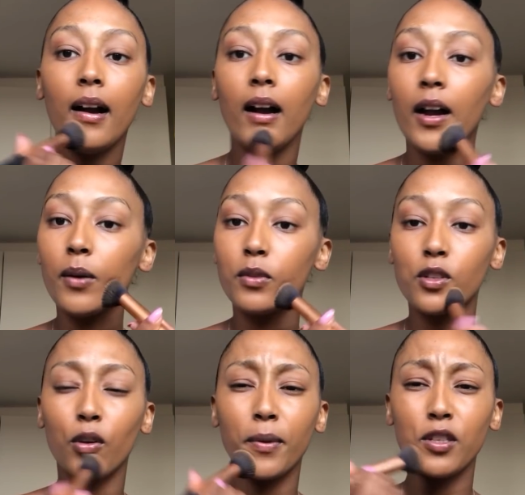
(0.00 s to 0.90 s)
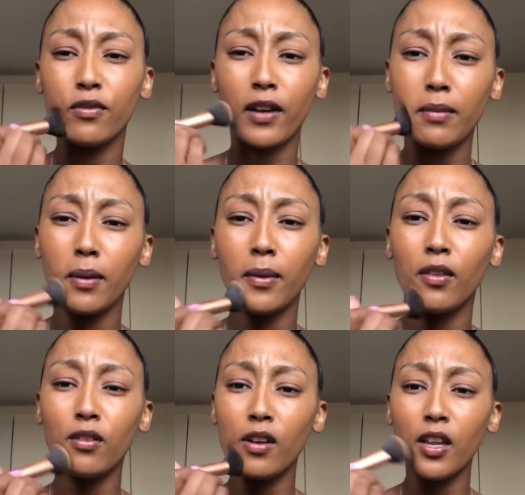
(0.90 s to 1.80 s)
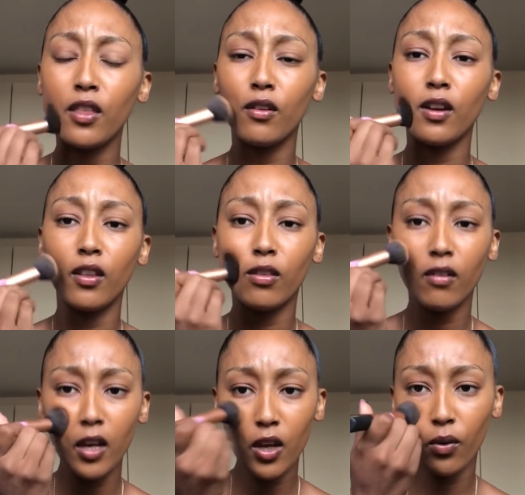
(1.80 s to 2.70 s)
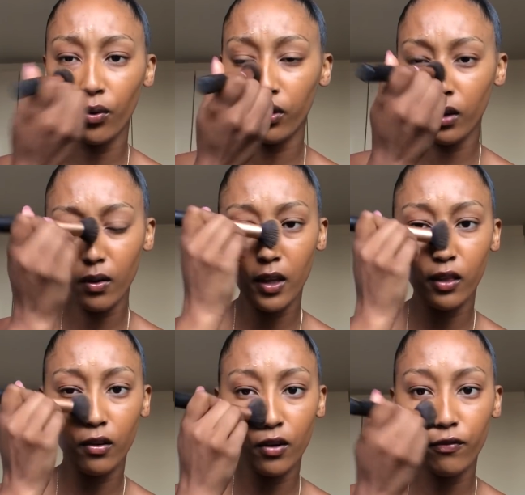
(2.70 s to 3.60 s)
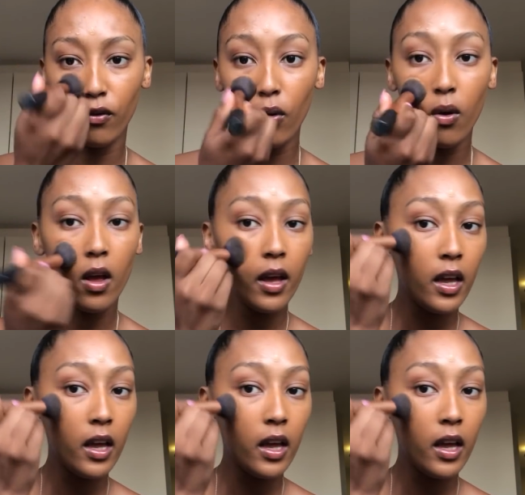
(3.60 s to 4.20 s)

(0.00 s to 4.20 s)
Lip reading: I was hoping to find maybe 333 or 334.